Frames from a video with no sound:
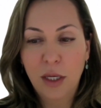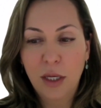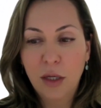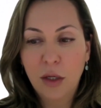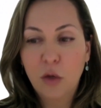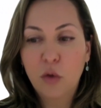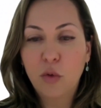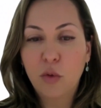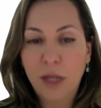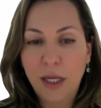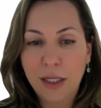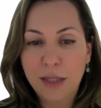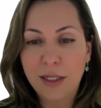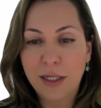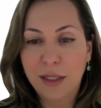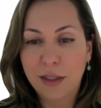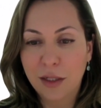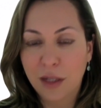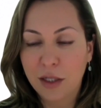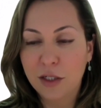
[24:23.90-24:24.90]
create
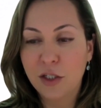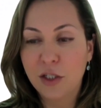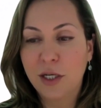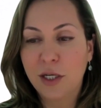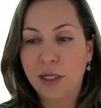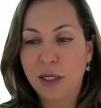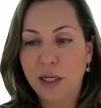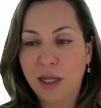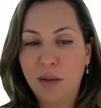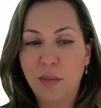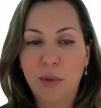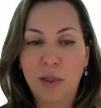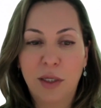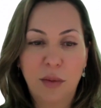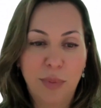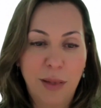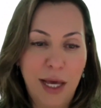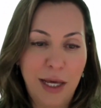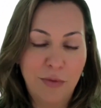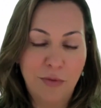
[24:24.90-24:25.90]
technology and
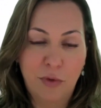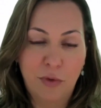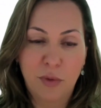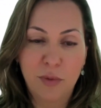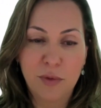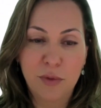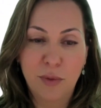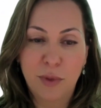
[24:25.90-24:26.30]
enabling platforms,